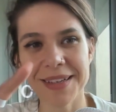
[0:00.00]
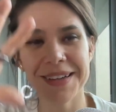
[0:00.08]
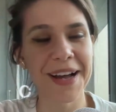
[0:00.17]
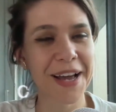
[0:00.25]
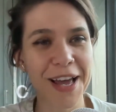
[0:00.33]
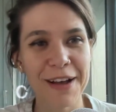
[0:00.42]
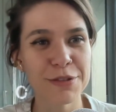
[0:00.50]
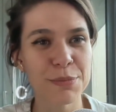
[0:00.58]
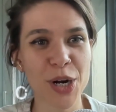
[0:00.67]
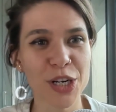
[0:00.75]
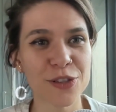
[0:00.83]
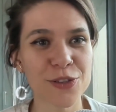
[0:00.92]
I have
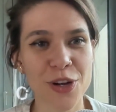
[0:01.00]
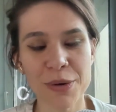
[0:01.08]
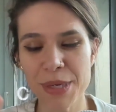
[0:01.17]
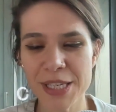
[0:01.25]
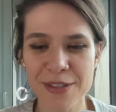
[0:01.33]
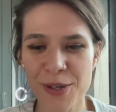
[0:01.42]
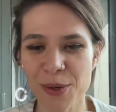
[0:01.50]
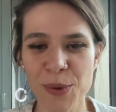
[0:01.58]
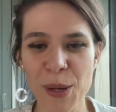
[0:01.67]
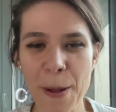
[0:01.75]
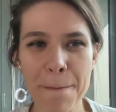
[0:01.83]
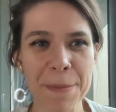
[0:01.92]
sparkles on me,
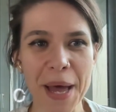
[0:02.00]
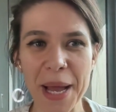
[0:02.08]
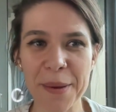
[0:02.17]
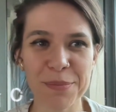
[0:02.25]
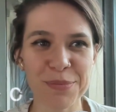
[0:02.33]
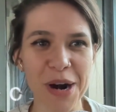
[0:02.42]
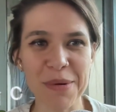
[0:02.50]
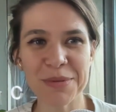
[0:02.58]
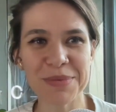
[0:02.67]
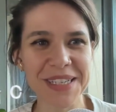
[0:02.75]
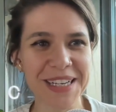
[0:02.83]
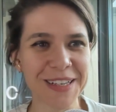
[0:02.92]
so I'm
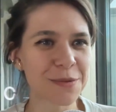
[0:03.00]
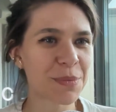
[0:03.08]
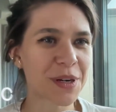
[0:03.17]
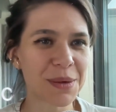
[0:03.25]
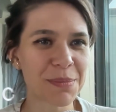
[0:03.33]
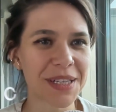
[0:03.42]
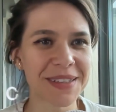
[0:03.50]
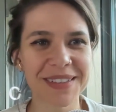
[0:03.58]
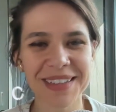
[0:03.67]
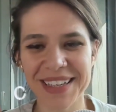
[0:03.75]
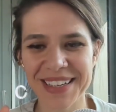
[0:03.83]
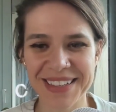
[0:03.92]
probably
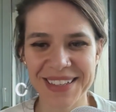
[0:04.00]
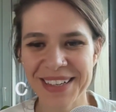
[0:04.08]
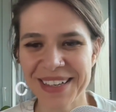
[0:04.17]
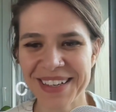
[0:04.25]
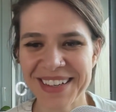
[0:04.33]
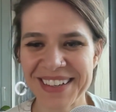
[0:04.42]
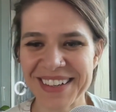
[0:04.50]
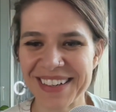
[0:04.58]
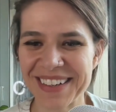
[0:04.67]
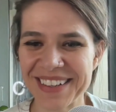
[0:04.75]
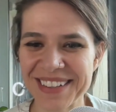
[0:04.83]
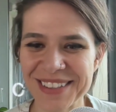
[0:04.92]
experimental and
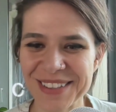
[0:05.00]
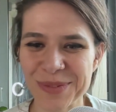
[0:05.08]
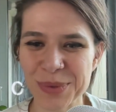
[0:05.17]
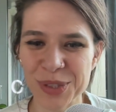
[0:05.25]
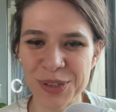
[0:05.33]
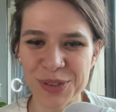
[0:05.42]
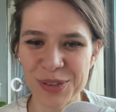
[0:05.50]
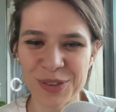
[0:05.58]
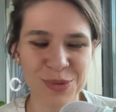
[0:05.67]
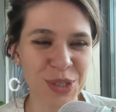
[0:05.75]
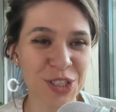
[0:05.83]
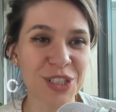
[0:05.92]
will
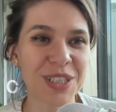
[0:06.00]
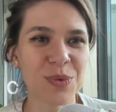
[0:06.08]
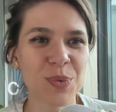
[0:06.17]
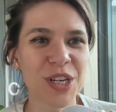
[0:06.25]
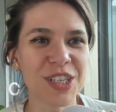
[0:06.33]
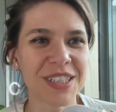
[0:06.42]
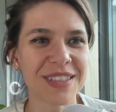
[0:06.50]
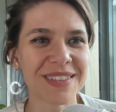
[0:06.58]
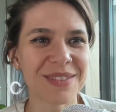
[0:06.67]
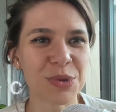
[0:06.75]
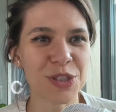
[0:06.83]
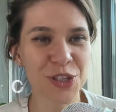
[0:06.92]
return weird
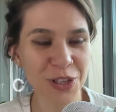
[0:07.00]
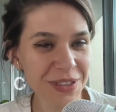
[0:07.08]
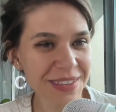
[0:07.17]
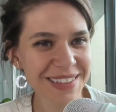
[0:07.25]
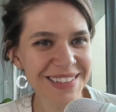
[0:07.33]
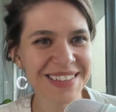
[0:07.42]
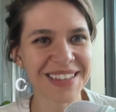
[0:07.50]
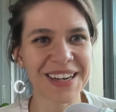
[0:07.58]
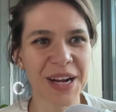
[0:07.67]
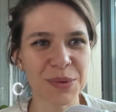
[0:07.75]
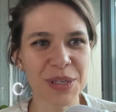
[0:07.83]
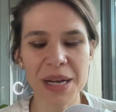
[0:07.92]
results and
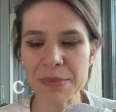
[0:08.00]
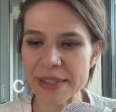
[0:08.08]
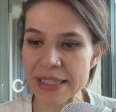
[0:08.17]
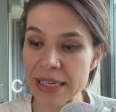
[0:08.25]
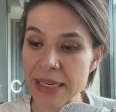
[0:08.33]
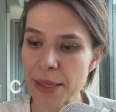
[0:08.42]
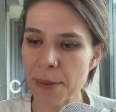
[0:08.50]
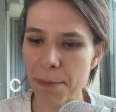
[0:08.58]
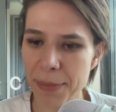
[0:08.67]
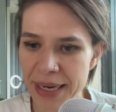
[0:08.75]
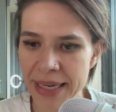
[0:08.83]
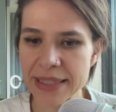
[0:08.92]
outcomes.
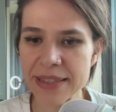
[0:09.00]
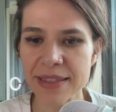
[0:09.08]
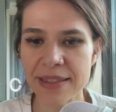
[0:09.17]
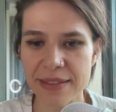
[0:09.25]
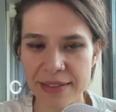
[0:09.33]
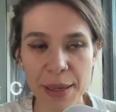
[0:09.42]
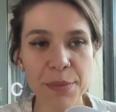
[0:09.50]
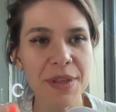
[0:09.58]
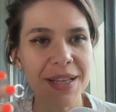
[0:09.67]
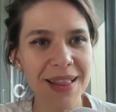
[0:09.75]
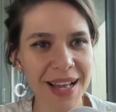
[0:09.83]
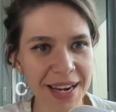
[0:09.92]
But
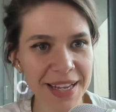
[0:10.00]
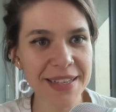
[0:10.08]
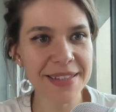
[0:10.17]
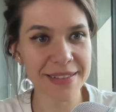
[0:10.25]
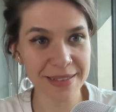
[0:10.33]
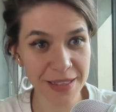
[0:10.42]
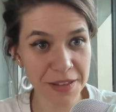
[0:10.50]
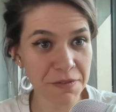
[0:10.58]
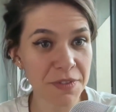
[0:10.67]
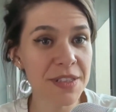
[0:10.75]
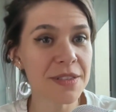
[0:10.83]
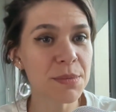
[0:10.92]
something that is
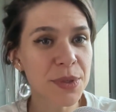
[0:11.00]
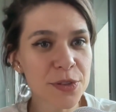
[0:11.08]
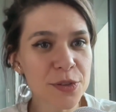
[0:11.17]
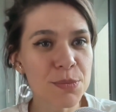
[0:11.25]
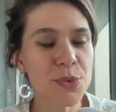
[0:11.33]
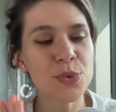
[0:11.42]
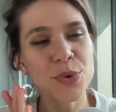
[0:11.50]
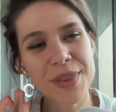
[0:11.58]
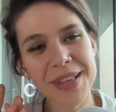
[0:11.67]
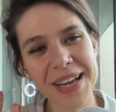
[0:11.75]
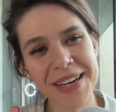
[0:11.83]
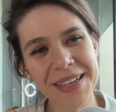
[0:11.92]
invisible,
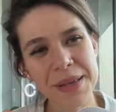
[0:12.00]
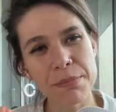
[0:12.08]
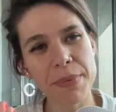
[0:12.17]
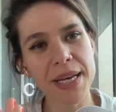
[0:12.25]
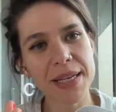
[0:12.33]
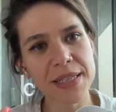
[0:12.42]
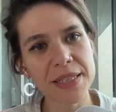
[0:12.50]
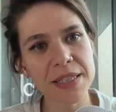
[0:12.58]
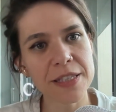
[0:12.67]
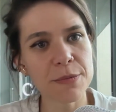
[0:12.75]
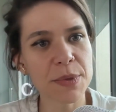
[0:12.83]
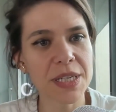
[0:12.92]
smooth, kind of embedded in the
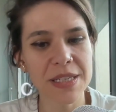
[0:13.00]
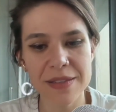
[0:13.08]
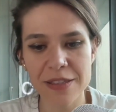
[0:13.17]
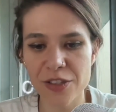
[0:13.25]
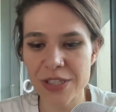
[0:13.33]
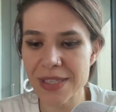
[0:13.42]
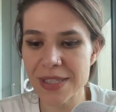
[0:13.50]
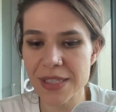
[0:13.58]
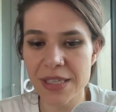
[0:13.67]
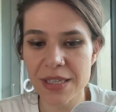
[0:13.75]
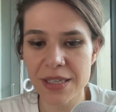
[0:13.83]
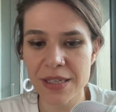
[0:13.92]
experience is just
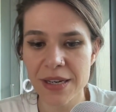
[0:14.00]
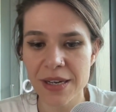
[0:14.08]
a